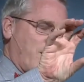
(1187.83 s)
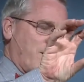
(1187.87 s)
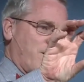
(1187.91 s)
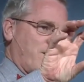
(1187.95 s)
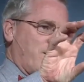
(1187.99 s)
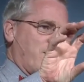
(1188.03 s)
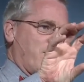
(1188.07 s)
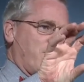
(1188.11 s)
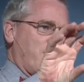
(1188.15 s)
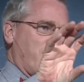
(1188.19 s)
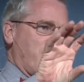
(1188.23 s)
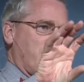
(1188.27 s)

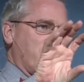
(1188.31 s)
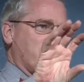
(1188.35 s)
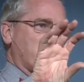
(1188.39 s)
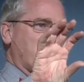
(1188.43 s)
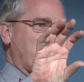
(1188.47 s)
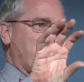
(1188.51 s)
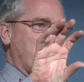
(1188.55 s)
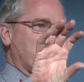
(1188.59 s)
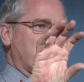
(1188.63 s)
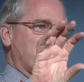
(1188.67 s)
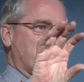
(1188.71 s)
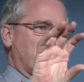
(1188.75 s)
in this
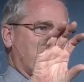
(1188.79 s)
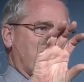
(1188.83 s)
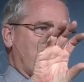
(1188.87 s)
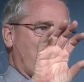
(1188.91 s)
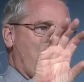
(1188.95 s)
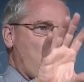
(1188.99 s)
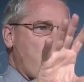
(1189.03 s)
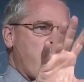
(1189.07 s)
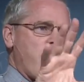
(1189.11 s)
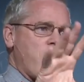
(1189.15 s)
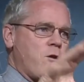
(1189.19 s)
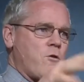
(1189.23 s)
case the
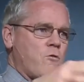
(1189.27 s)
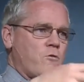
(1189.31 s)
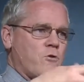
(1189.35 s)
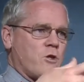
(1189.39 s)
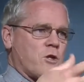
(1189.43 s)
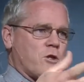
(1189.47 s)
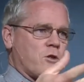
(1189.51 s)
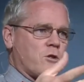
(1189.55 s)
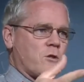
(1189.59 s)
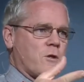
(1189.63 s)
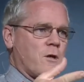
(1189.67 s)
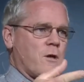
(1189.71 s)
Queen, who
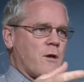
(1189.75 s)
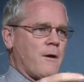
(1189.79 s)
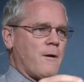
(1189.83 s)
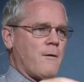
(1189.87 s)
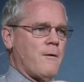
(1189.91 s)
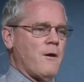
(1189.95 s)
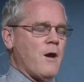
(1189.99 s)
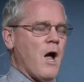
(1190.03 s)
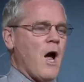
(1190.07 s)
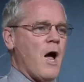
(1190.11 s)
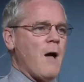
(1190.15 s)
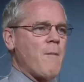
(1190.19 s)
just
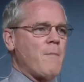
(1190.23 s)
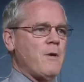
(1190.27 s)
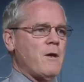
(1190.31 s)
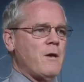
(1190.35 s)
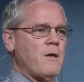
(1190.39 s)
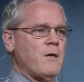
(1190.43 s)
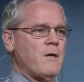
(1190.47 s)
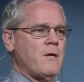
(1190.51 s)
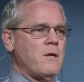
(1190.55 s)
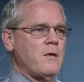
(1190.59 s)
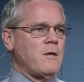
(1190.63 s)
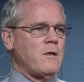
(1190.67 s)

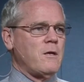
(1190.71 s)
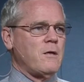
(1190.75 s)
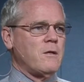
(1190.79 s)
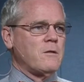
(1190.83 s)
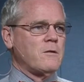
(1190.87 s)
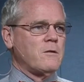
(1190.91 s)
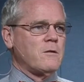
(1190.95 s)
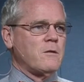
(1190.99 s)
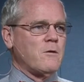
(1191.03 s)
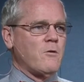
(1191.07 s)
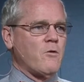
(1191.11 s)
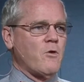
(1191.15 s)

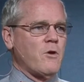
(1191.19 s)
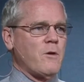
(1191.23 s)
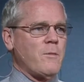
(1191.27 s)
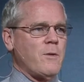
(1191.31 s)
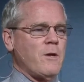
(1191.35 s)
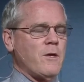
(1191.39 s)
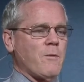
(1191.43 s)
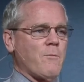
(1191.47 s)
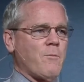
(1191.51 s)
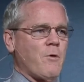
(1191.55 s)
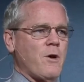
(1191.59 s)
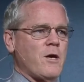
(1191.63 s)
is going to be
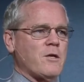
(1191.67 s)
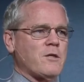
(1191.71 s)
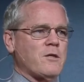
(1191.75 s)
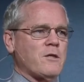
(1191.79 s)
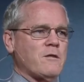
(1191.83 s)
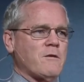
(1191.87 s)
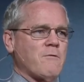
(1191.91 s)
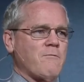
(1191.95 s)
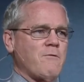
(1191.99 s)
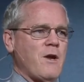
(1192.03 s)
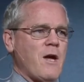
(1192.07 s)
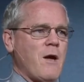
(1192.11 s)
in the
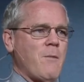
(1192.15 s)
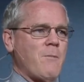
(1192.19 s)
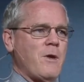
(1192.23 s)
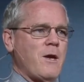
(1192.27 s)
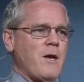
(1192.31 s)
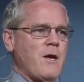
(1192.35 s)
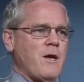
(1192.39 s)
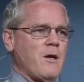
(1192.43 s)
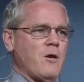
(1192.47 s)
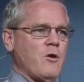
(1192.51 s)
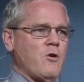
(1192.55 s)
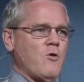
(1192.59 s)
process of
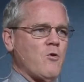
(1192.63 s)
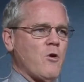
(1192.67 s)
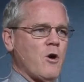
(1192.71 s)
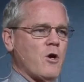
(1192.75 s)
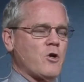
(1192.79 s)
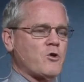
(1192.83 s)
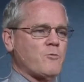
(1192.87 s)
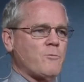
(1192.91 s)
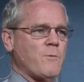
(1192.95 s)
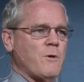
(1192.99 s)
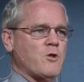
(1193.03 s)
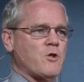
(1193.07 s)
nominating a new
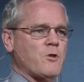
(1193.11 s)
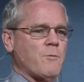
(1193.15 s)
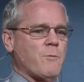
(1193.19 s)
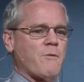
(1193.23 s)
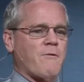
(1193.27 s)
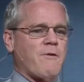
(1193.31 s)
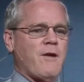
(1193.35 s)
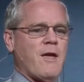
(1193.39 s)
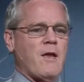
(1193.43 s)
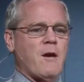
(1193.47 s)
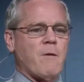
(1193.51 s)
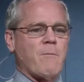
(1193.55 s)
Archbishop
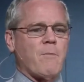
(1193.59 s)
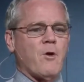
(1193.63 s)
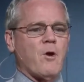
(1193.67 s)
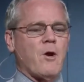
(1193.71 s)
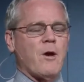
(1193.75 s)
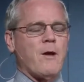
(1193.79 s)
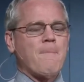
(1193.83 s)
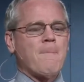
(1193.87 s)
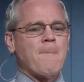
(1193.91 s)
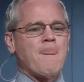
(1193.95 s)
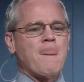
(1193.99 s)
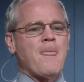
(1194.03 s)
of
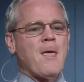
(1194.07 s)
Canterbury,